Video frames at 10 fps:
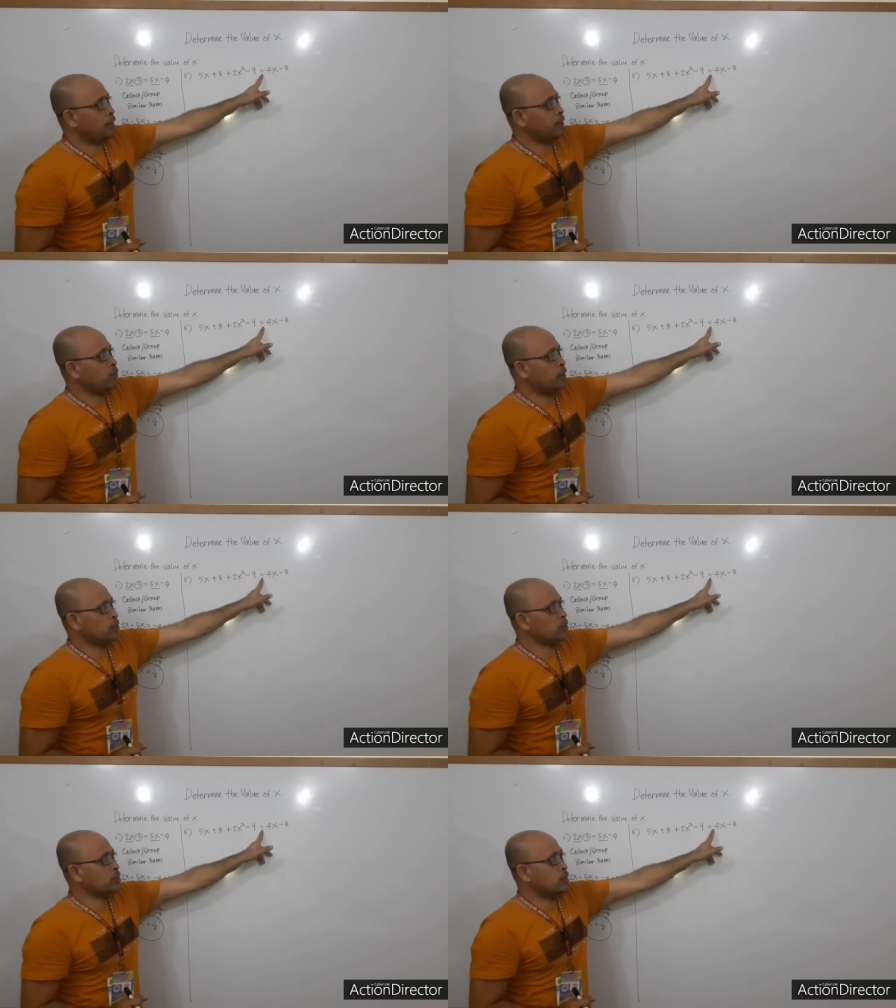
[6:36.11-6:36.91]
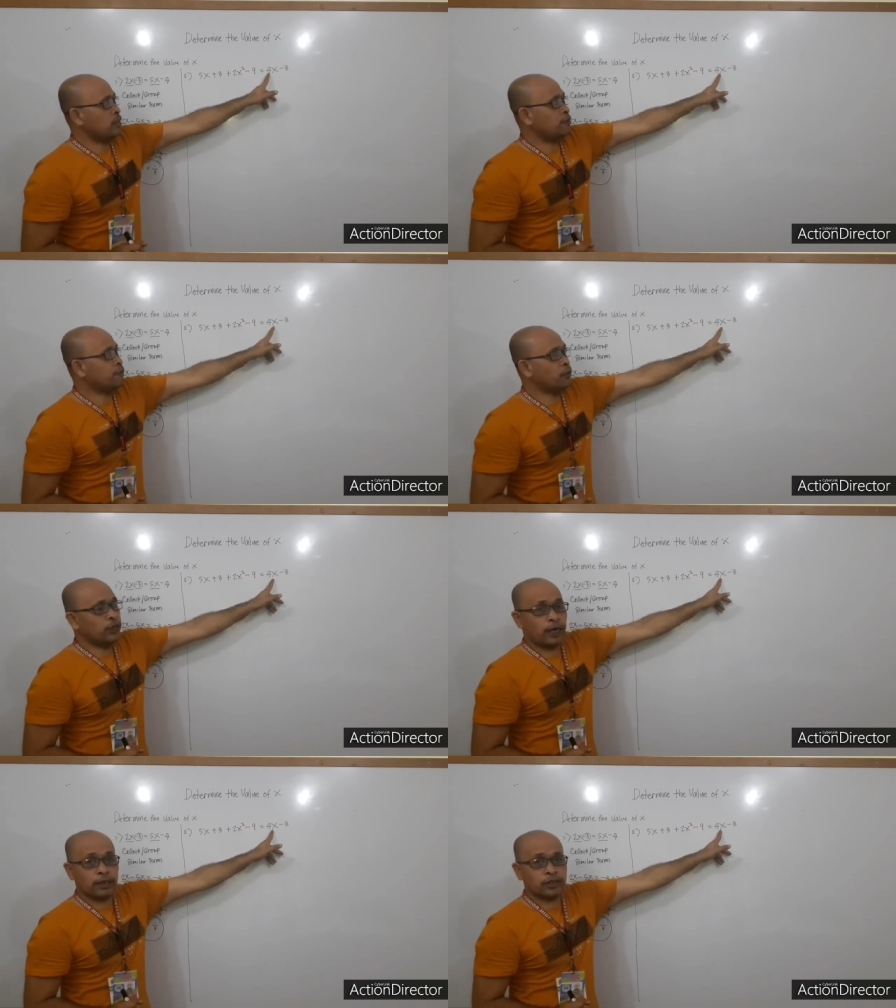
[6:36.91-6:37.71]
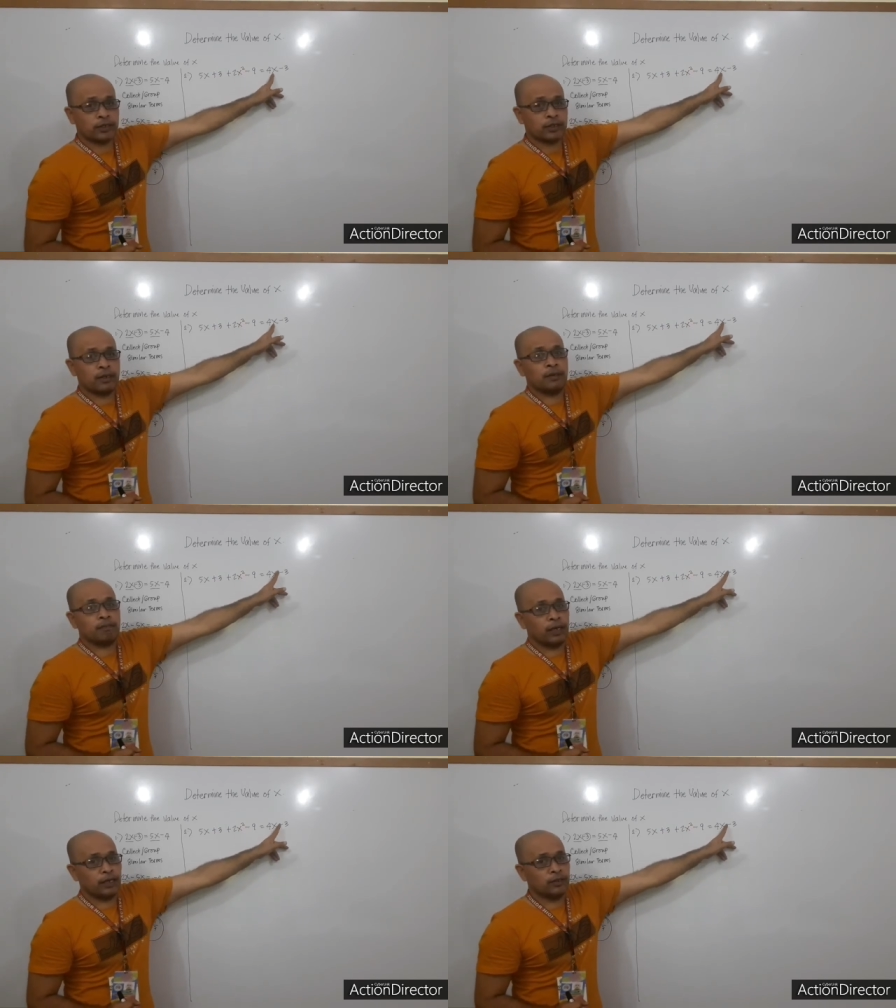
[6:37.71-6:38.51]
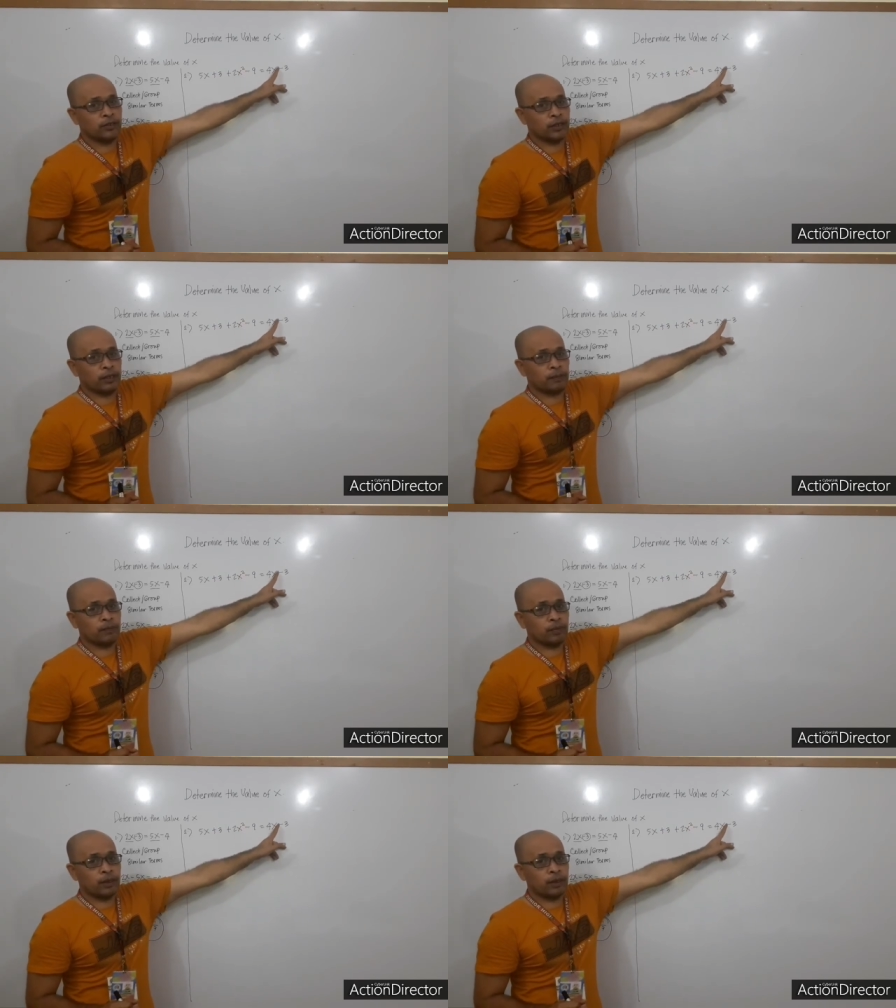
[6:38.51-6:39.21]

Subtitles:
equals 4x minus 3.